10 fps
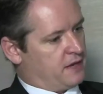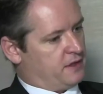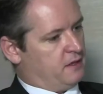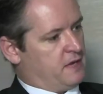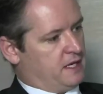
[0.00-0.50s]
great
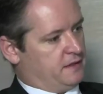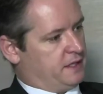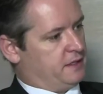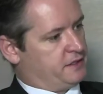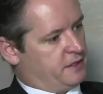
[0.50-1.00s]
thing about
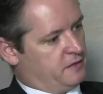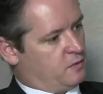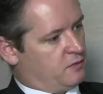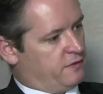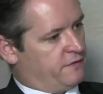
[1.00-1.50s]
IntelliSeed
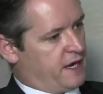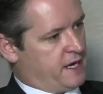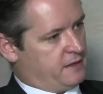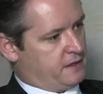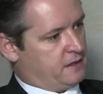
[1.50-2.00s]
and what we
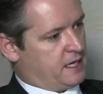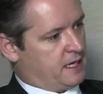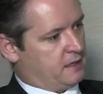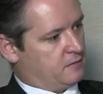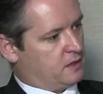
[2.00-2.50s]
found
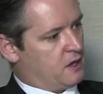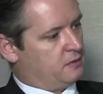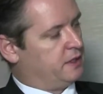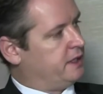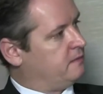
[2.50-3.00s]

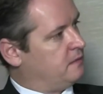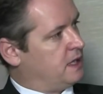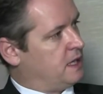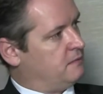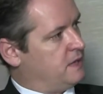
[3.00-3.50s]
globally
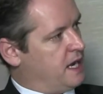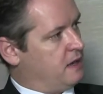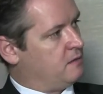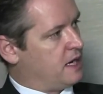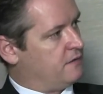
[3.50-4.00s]

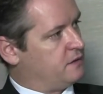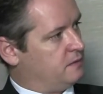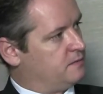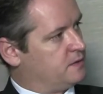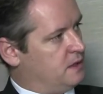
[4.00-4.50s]
now
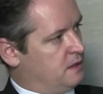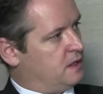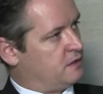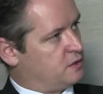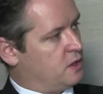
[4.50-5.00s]
after
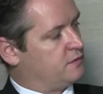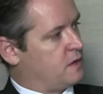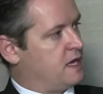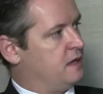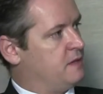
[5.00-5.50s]
12
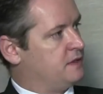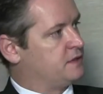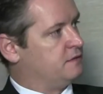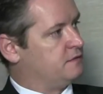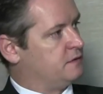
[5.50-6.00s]
to 18
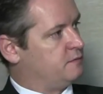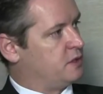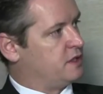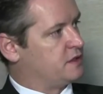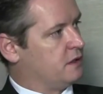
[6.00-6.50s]
months of
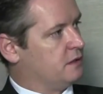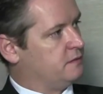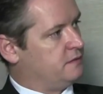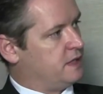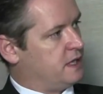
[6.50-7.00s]
pretty
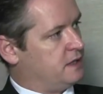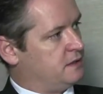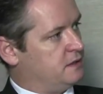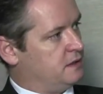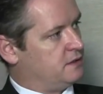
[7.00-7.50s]
solid
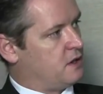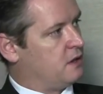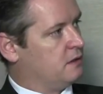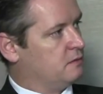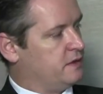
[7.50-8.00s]

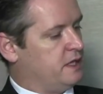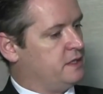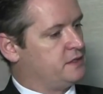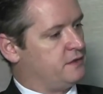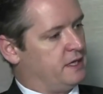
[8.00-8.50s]
dialogue with the
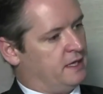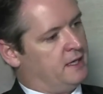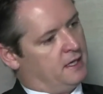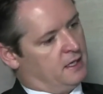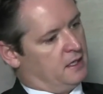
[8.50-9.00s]
industry
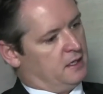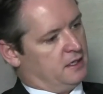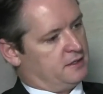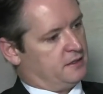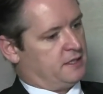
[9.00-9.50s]

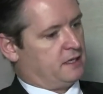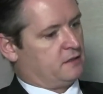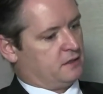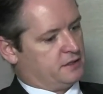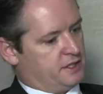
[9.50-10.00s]
is that the
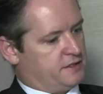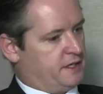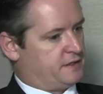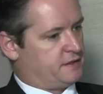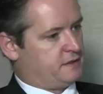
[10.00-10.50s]
technology
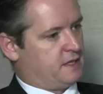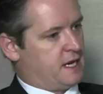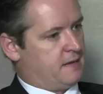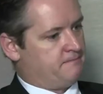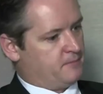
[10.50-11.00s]
sits
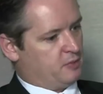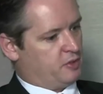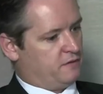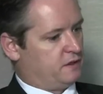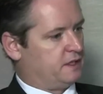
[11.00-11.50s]

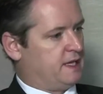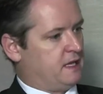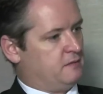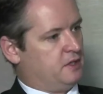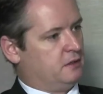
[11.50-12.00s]
perfectly
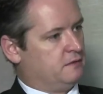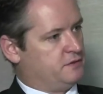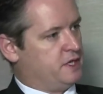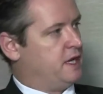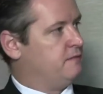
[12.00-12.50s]
down the middle of
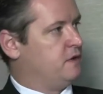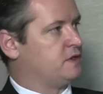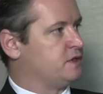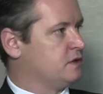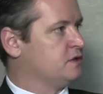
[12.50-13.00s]
GM
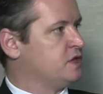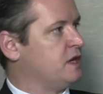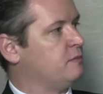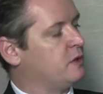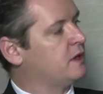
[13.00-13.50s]
versus
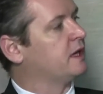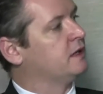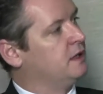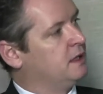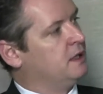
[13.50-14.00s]
non-GM product.